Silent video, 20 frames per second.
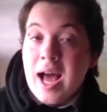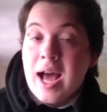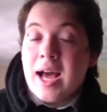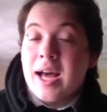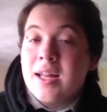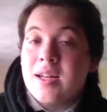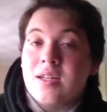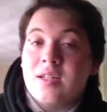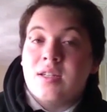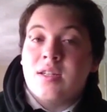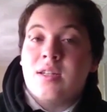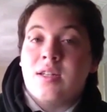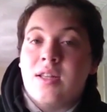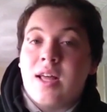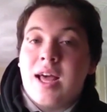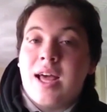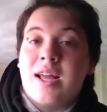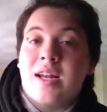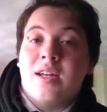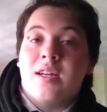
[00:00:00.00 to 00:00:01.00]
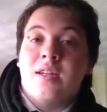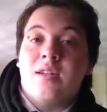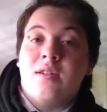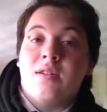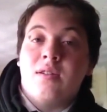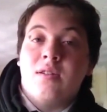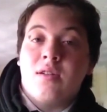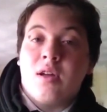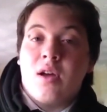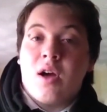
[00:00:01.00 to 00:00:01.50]
And
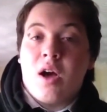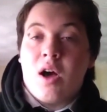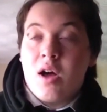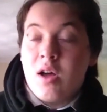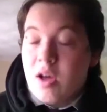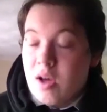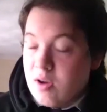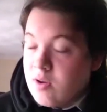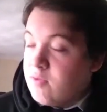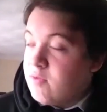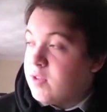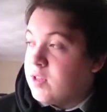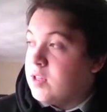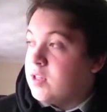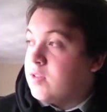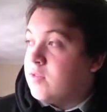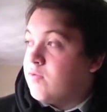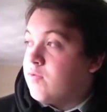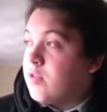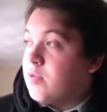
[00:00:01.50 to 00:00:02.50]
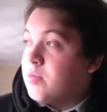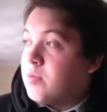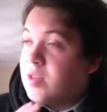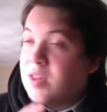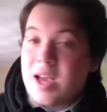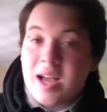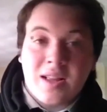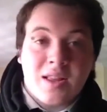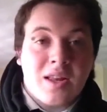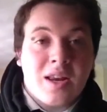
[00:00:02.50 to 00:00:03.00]
then over from
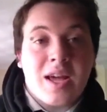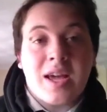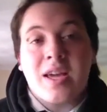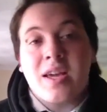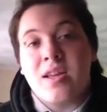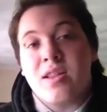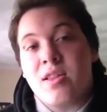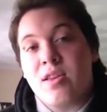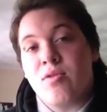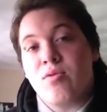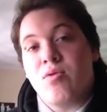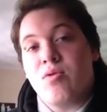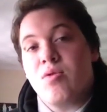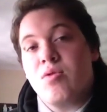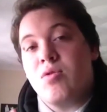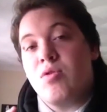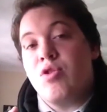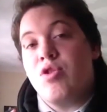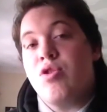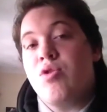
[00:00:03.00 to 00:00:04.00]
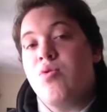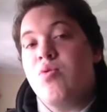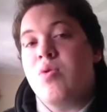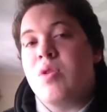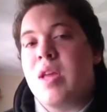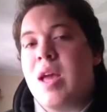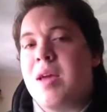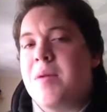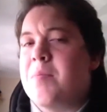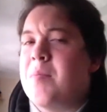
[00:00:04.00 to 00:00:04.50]
Saturday until
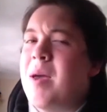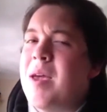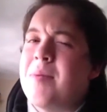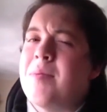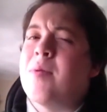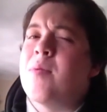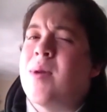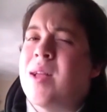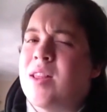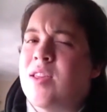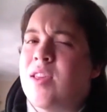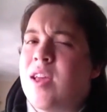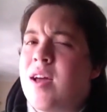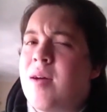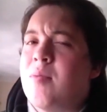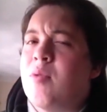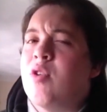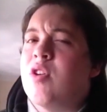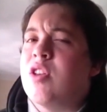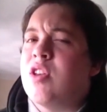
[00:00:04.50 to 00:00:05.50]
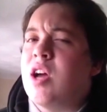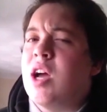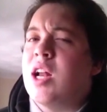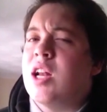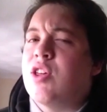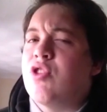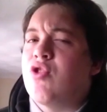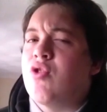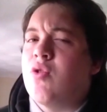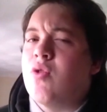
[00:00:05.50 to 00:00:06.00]
Tuesday, maybe Wednesday, I'm not
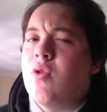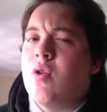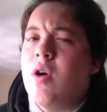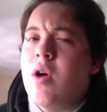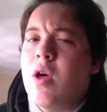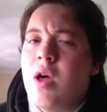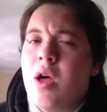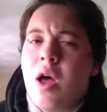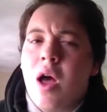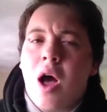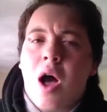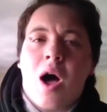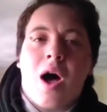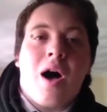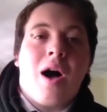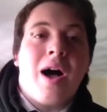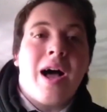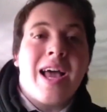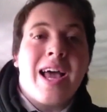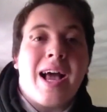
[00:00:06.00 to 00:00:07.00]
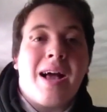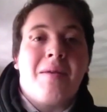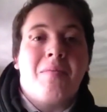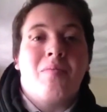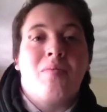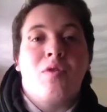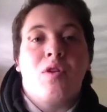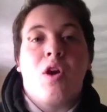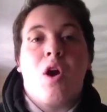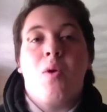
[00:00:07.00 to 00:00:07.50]
entirely sure, I
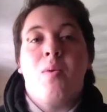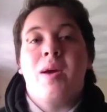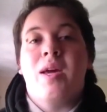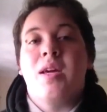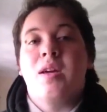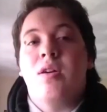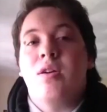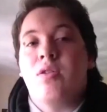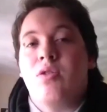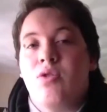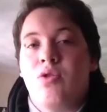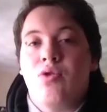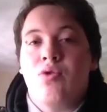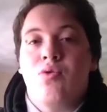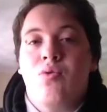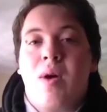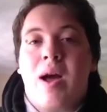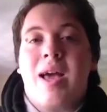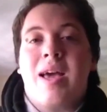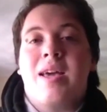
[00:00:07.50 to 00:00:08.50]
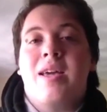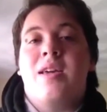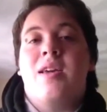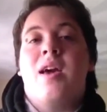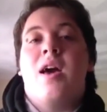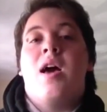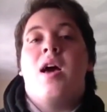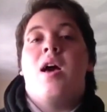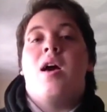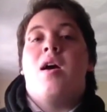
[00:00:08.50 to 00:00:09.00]
am going to
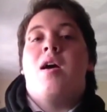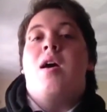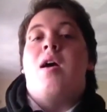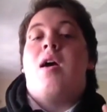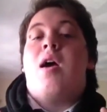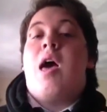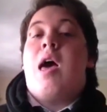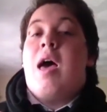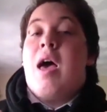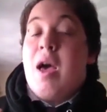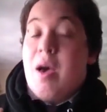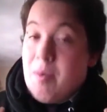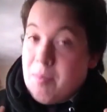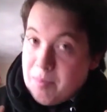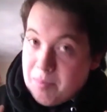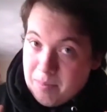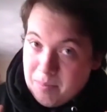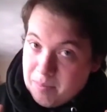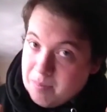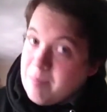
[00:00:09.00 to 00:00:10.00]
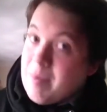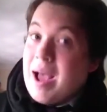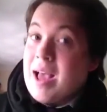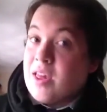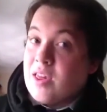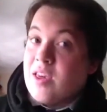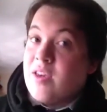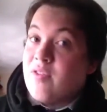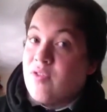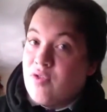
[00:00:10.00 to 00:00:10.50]
a
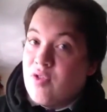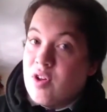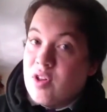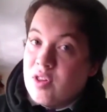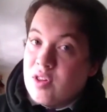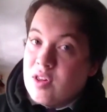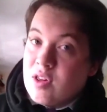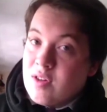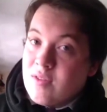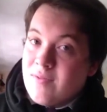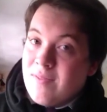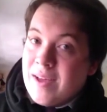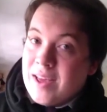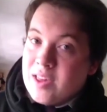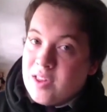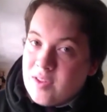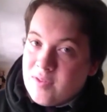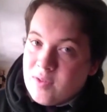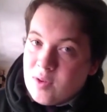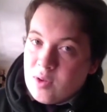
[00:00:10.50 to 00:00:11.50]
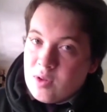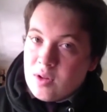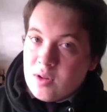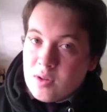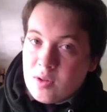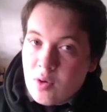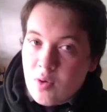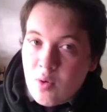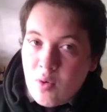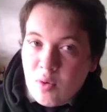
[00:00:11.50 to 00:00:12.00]
massive Christian festival
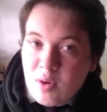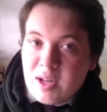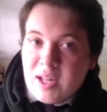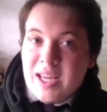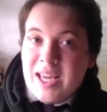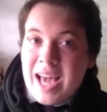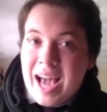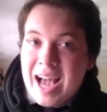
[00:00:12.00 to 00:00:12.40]
called